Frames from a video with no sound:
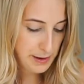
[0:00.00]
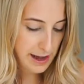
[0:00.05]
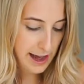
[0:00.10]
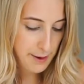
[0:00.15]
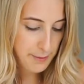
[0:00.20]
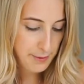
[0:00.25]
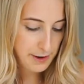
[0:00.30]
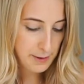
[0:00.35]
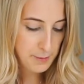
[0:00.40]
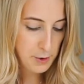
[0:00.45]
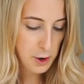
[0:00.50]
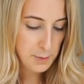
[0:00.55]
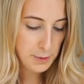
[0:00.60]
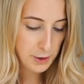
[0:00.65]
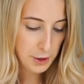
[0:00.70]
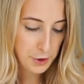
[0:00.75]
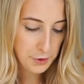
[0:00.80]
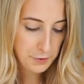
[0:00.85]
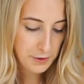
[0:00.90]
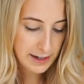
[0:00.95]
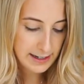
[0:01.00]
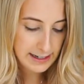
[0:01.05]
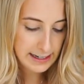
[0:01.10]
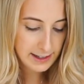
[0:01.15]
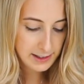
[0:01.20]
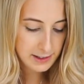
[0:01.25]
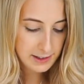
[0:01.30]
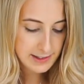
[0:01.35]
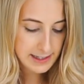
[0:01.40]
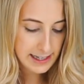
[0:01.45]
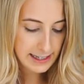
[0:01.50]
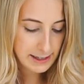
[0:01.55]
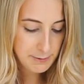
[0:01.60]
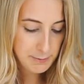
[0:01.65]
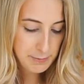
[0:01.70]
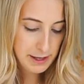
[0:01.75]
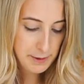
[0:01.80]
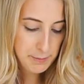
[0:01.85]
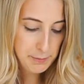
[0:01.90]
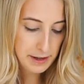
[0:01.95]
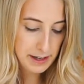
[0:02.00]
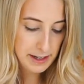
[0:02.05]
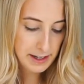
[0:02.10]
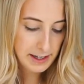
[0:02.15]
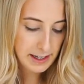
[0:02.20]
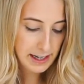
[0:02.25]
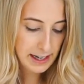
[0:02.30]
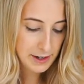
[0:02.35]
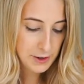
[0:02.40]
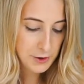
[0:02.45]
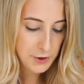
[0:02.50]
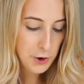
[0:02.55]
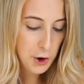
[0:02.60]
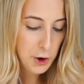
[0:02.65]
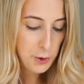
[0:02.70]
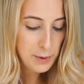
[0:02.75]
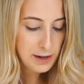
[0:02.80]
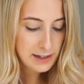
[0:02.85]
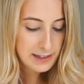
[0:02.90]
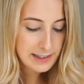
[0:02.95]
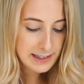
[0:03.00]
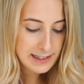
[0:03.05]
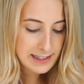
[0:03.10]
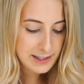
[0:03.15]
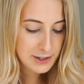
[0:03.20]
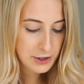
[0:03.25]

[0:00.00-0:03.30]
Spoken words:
happy I'm home alone right now because I can be a pig and no one is